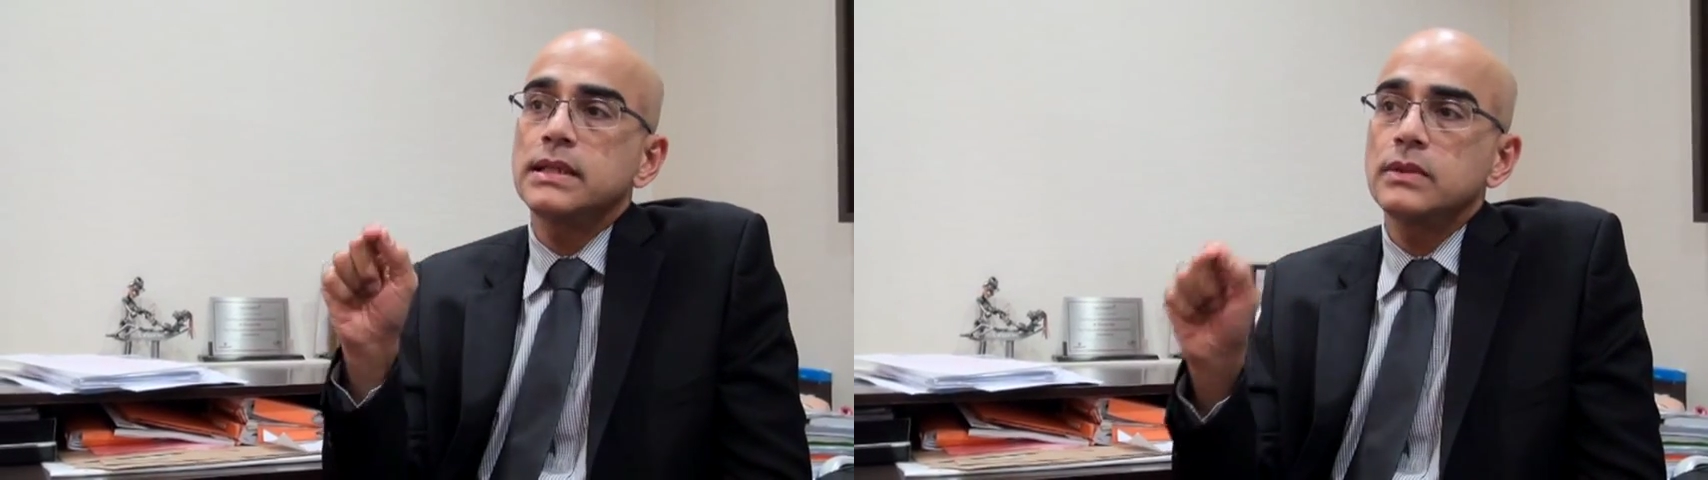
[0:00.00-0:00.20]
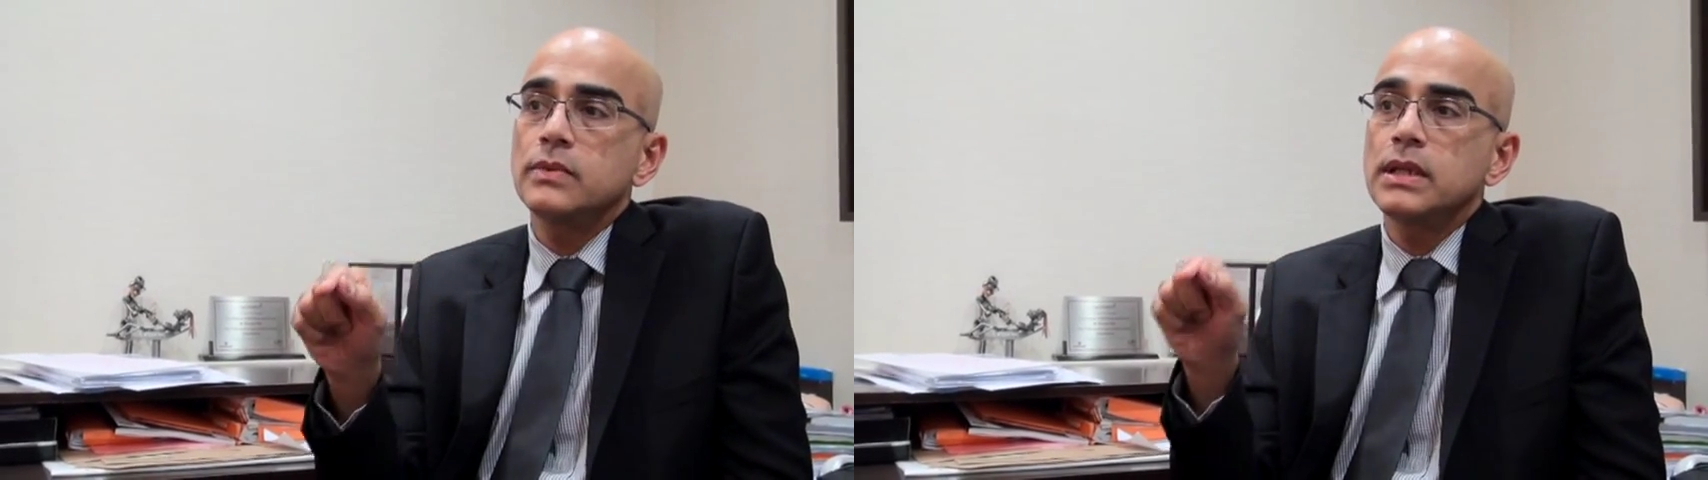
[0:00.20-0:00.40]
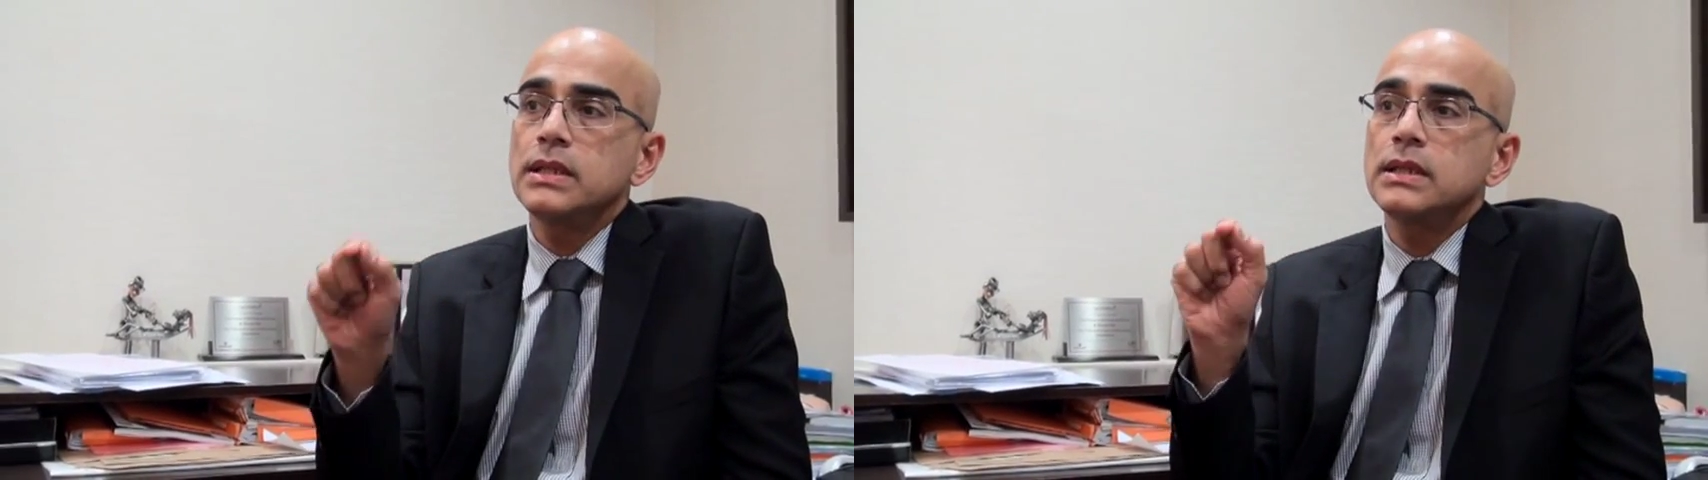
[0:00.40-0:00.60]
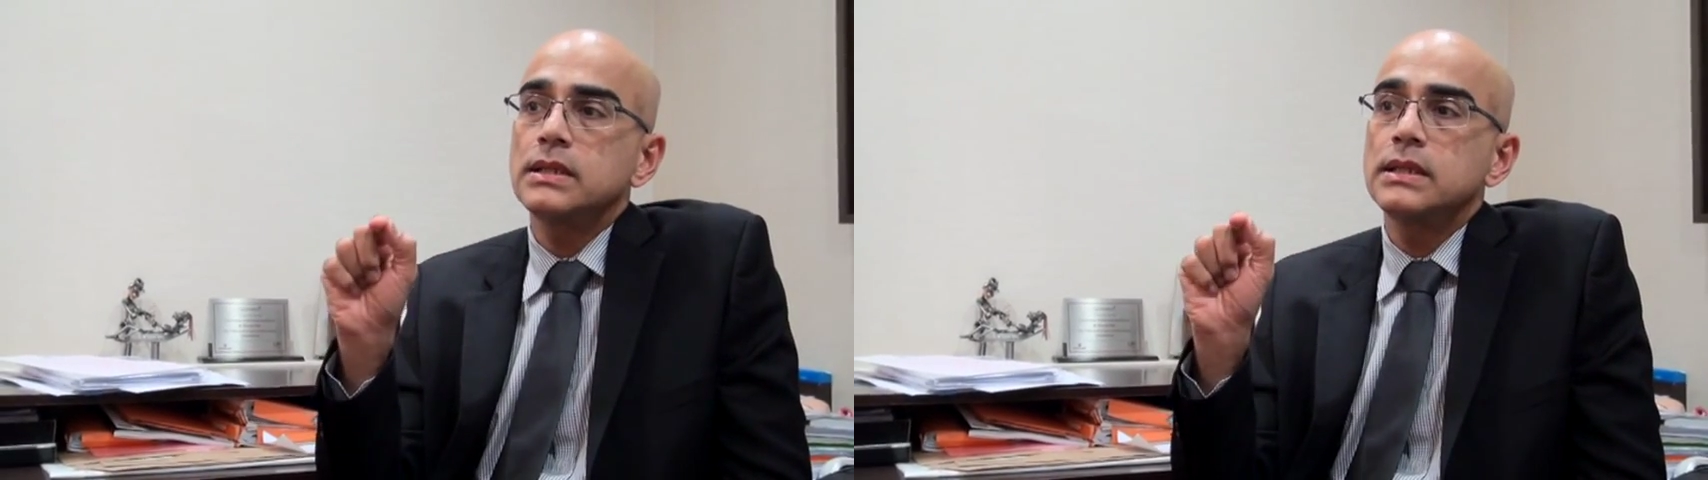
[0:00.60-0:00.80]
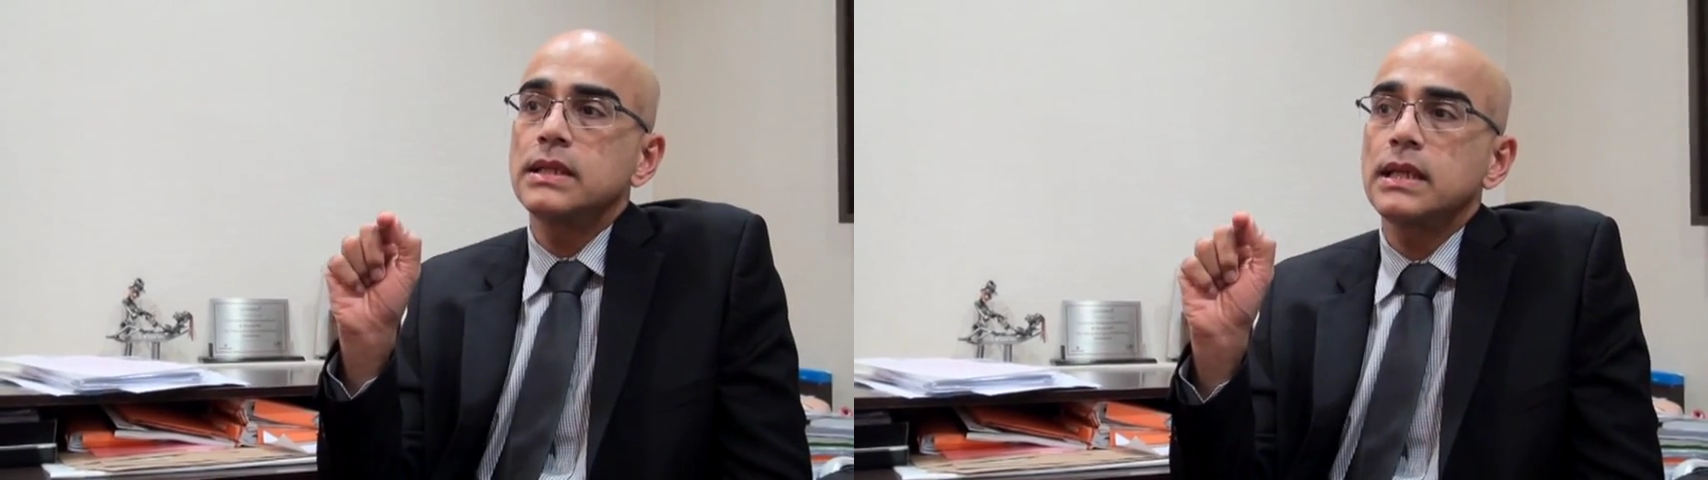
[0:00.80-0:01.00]
tell whether
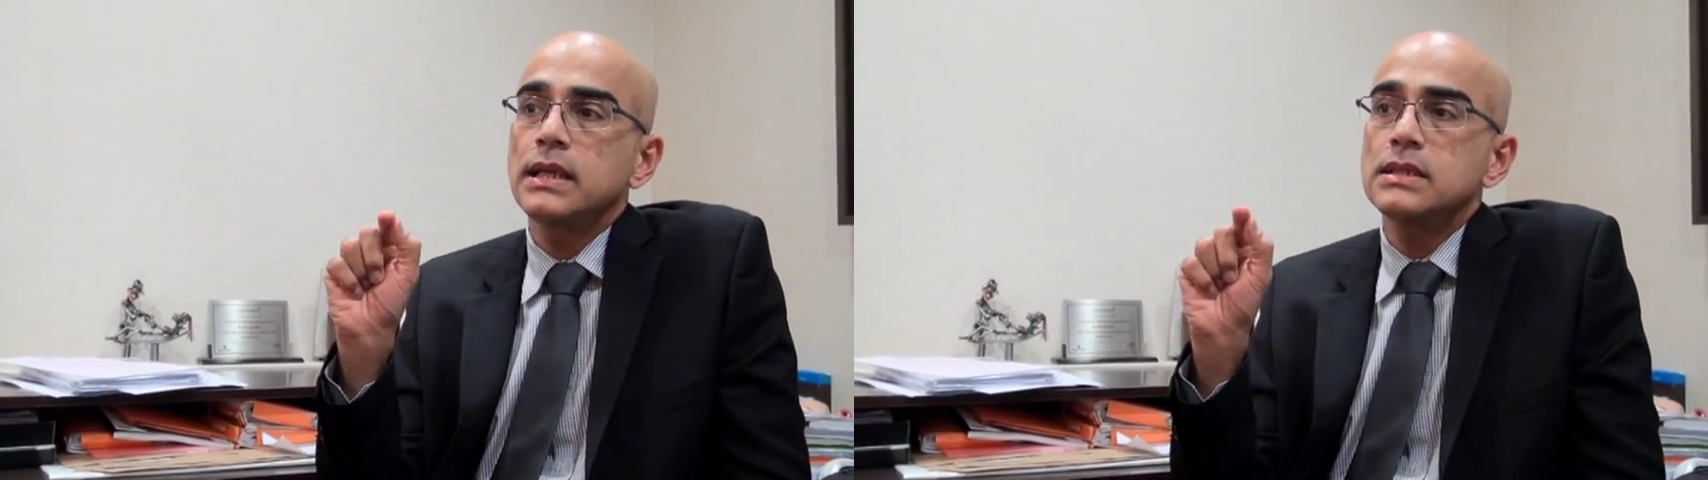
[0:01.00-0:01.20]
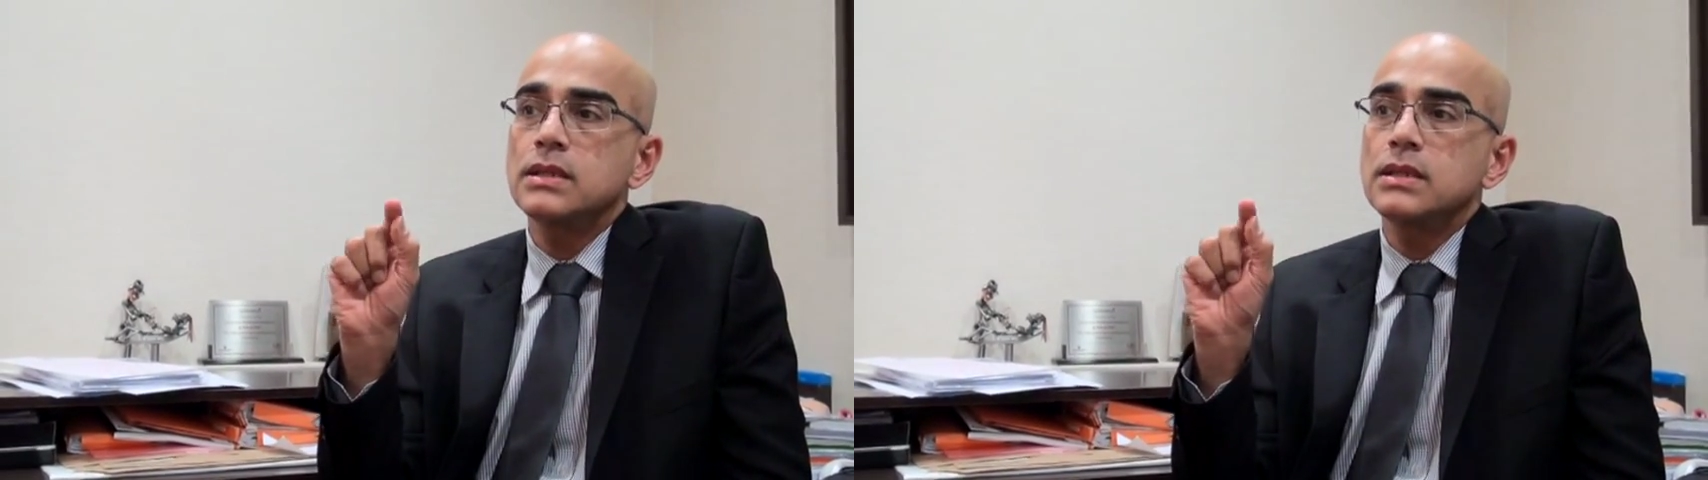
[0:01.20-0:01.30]
there is